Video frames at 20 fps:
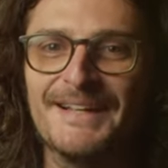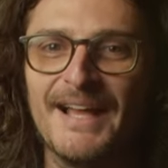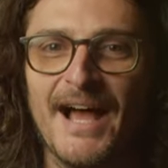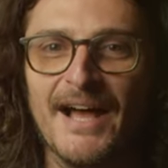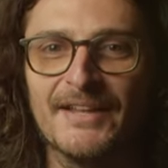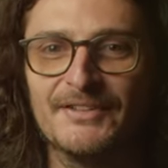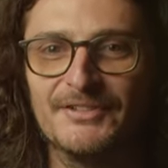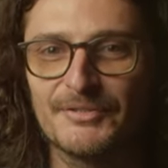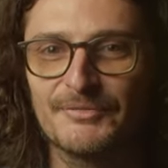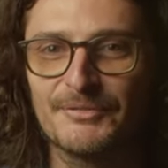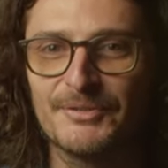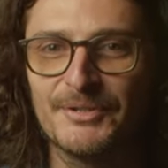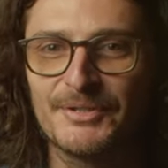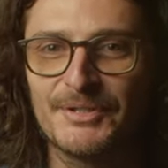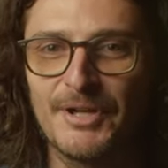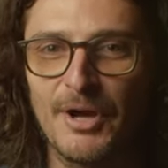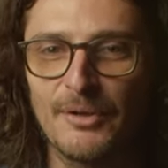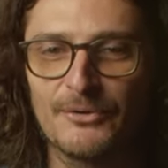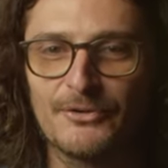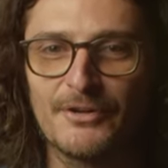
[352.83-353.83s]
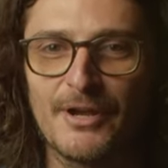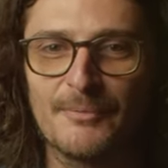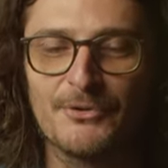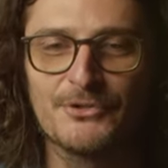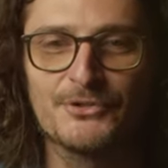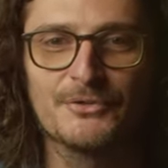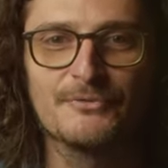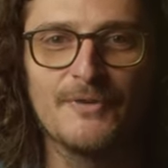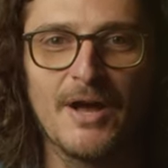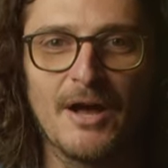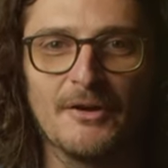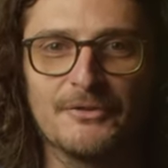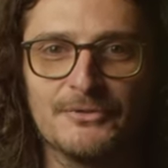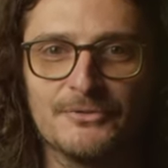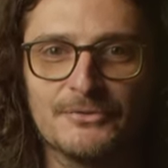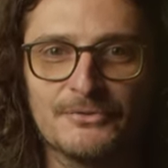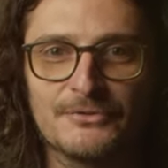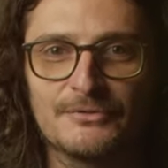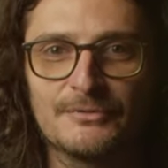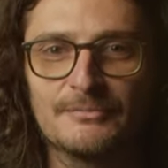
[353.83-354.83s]
at different color temperature
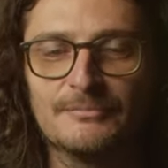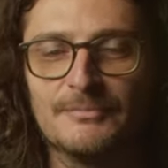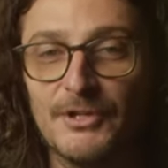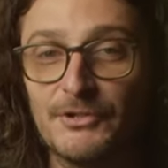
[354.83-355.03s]
values.